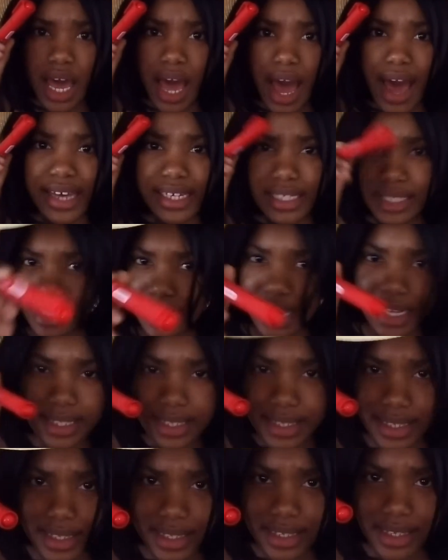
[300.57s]

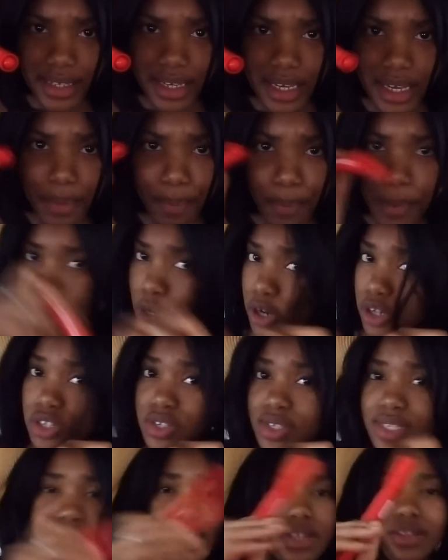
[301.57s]
identity
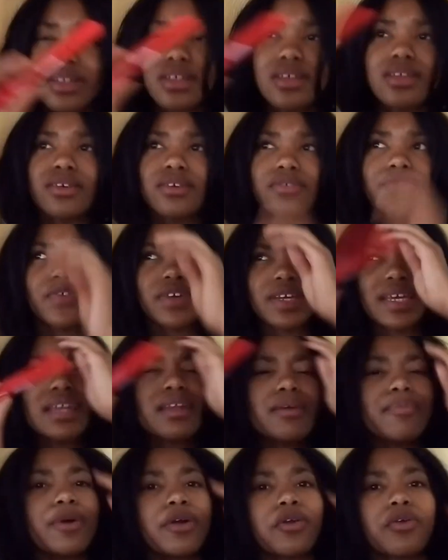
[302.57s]
person. No, no, no. Forget
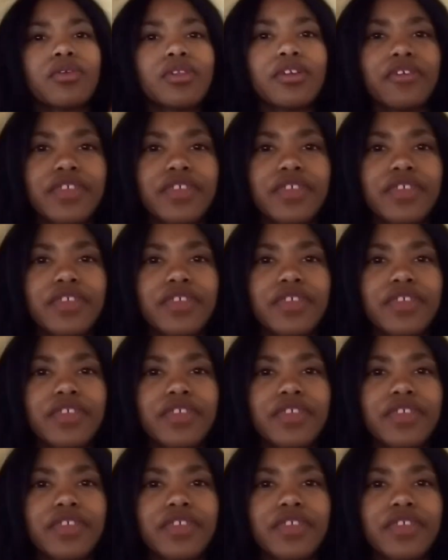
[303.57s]
about all of